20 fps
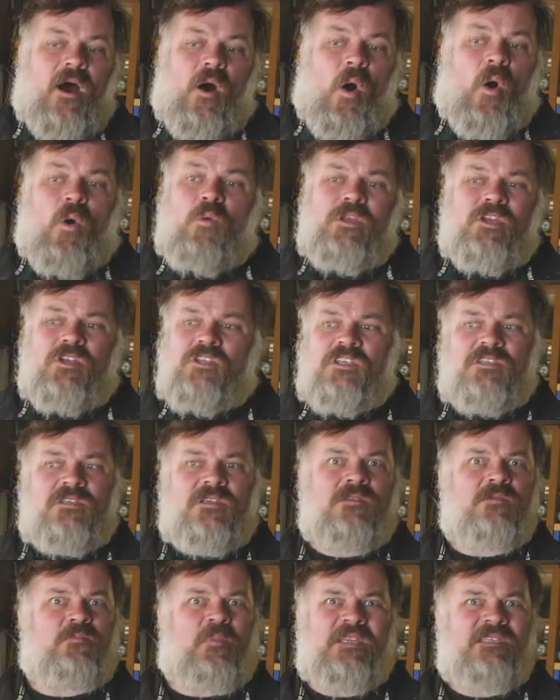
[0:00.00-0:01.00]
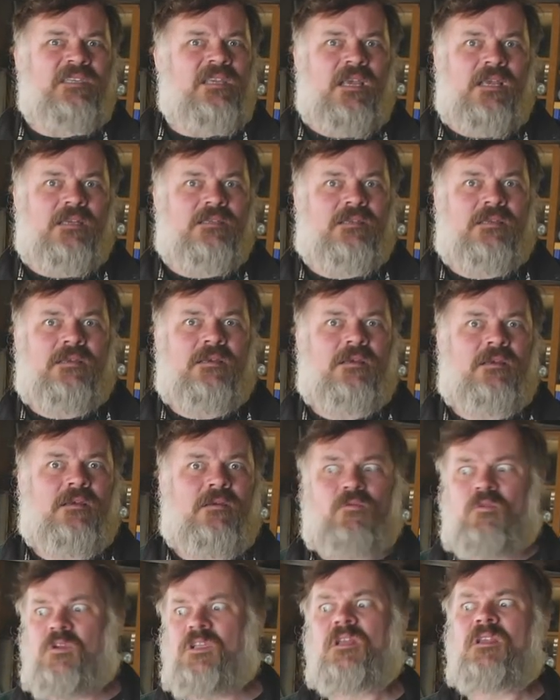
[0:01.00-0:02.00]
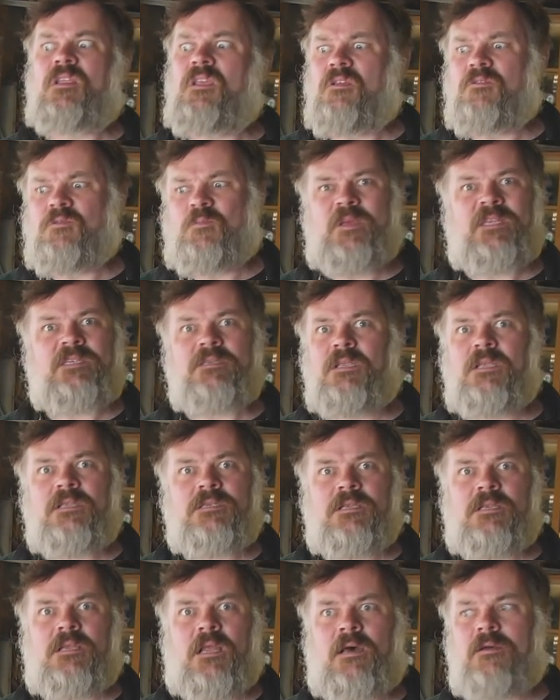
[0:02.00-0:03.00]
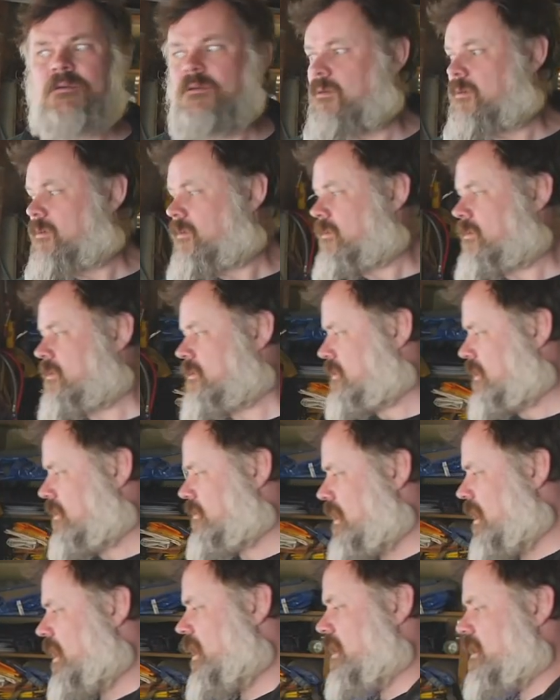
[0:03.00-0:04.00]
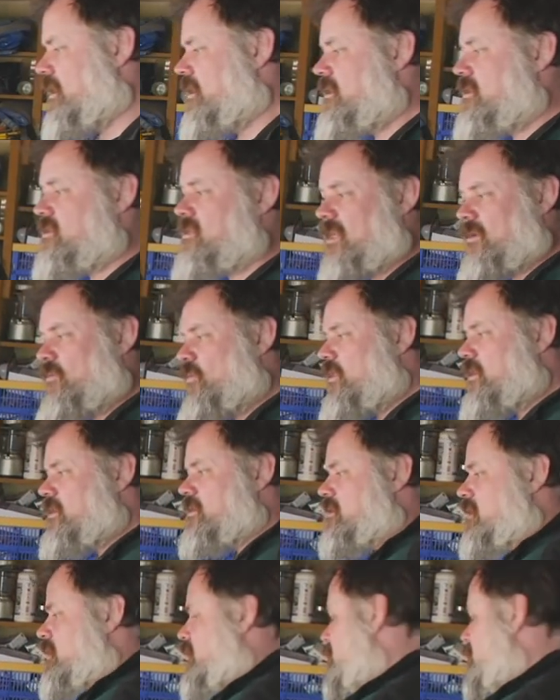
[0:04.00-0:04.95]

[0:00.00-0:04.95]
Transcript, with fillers: or we could just use biscuits. We're going to use biscuits, you know. So yeah, stick with us.